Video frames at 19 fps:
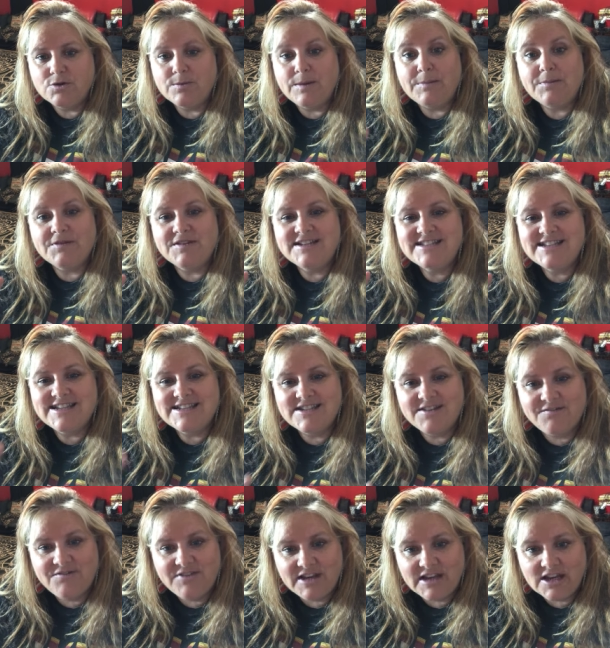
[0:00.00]
Remember, this is a
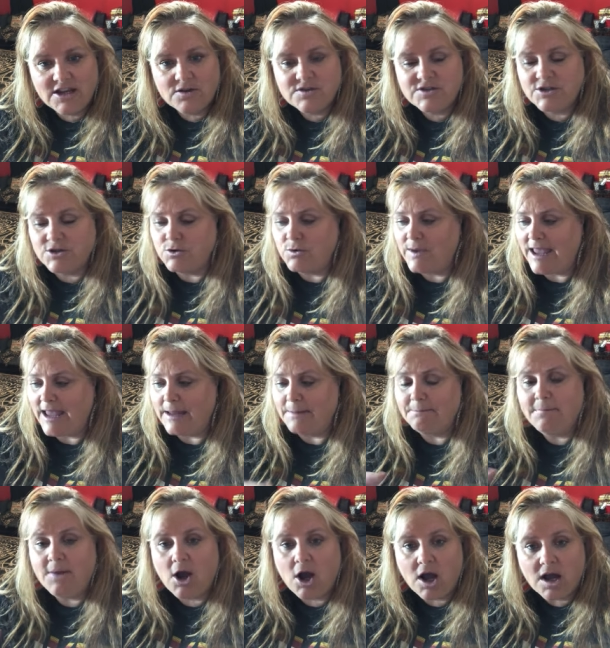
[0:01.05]
video, so you can
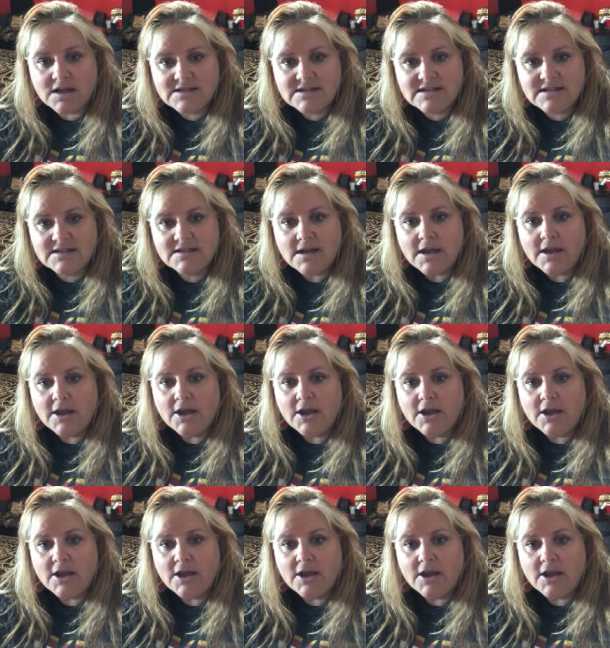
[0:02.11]
pause it,